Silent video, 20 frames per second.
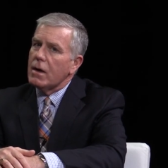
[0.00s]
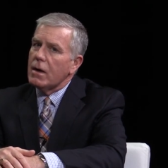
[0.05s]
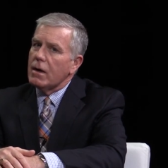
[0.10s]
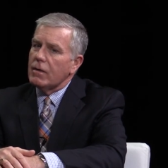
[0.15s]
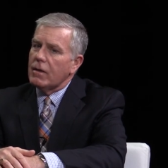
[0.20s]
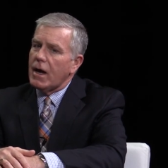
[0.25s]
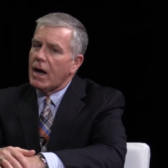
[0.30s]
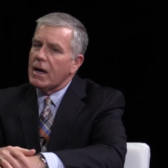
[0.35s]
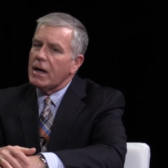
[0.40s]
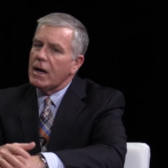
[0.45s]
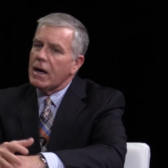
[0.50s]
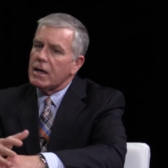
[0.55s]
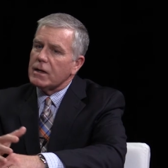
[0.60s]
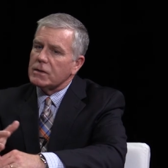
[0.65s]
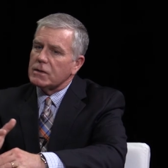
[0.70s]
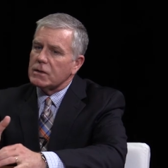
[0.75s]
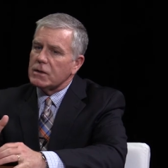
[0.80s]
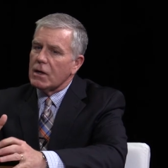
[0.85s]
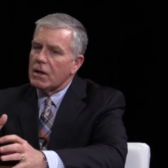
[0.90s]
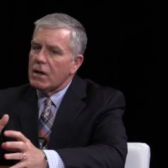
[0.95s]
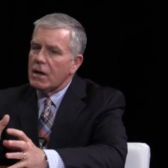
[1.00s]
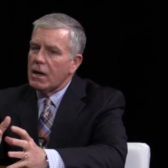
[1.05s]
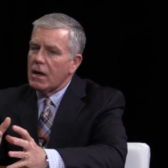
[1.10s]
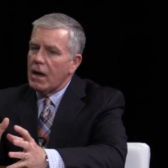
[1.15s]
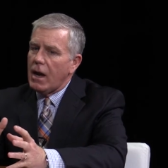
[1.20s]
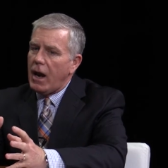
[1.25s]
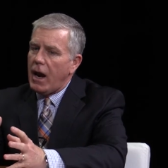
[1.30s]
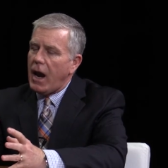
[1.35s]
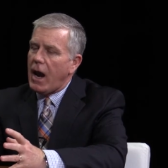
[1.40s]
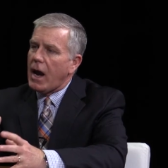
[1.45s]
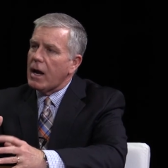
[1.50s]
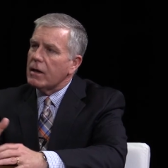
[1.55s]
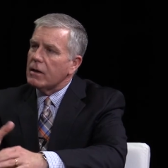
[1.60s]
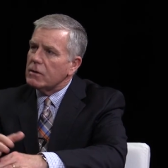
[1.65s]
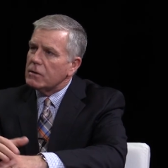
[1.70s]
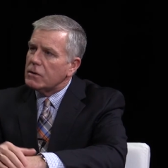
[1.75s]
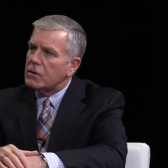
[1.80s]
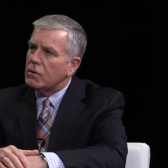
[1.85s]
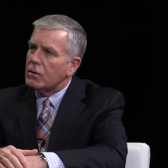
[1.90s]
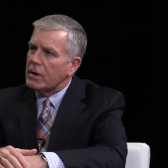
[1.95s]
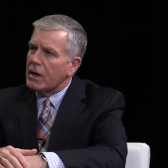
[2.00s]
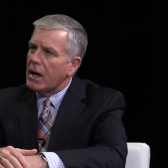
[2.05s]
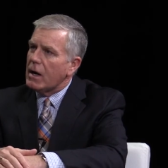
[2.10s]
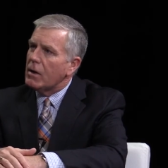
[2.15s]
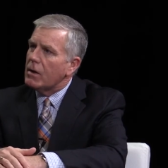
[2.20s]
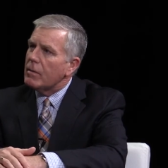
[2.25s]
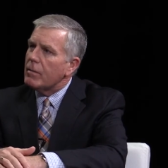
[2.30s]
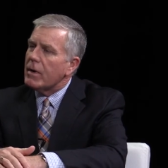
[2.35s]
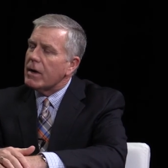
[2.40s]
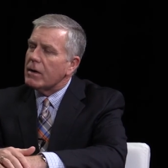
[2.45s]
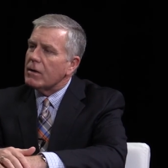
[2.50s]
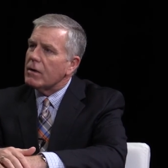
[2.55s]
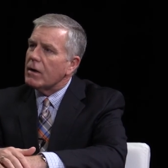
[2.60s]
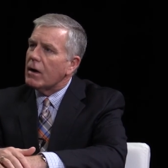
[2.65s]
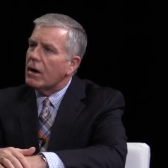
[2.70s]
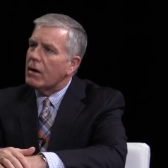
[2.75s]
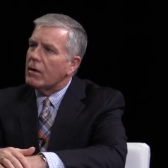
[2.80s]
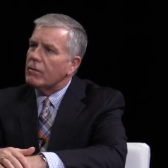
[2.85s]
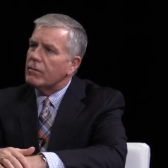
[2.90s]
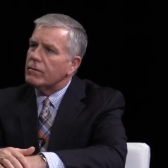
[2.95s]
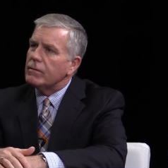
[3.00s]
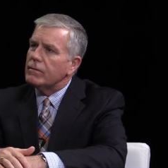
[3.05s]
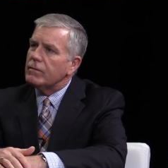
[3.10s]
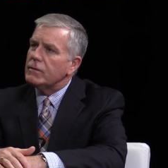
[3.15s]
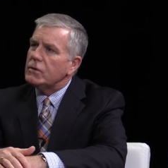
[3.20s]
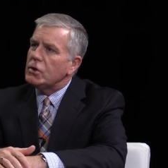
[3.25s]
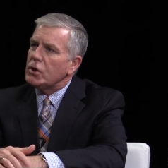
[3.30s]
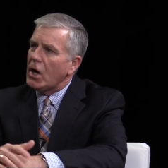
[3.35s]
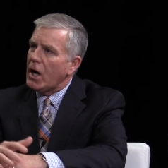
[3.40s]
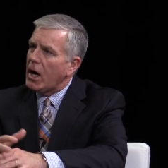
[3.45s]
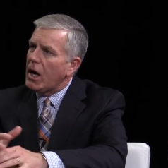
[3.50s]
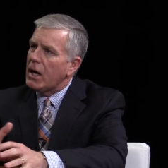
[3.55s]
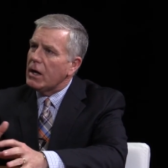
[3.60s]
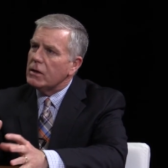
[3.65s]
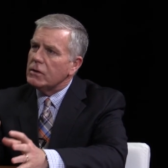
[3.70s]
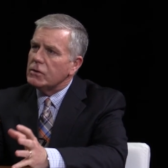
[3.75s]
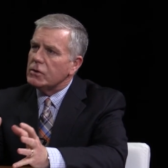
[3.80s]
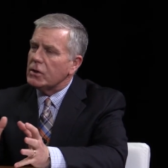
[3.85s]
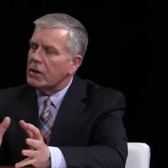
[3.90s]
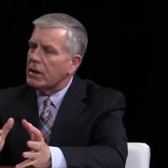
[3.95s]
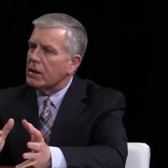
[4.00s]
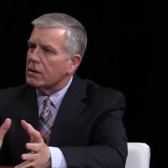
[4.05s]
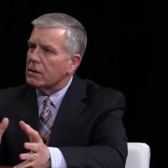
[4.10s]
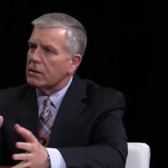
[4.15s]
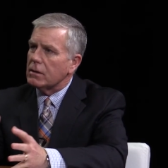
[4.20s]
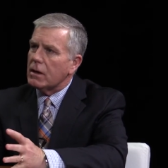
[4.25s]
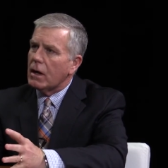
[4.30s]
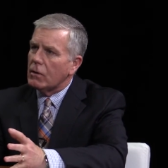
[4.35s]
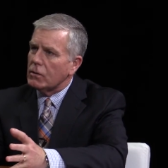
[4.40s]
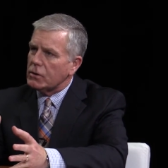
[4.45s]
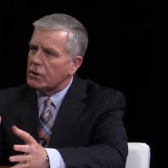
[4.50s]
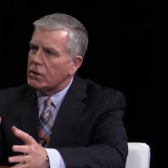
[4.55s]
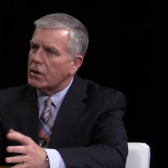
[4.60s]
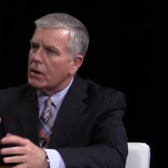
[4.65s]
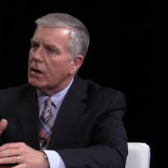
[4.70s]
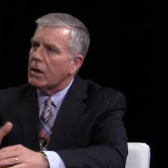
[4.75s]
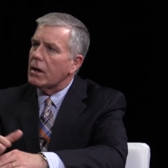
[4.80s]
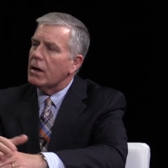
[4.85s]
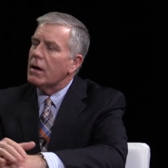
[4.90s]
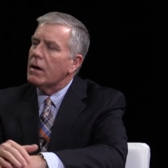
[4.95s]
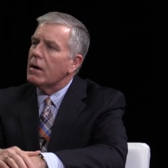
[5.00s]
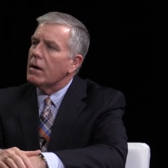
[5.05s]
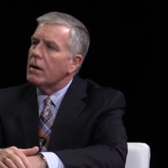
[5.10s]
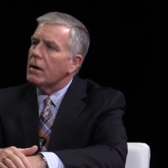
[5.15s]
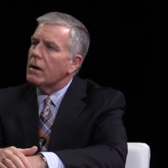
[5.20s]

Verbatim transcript: that has added to an element of change in culture,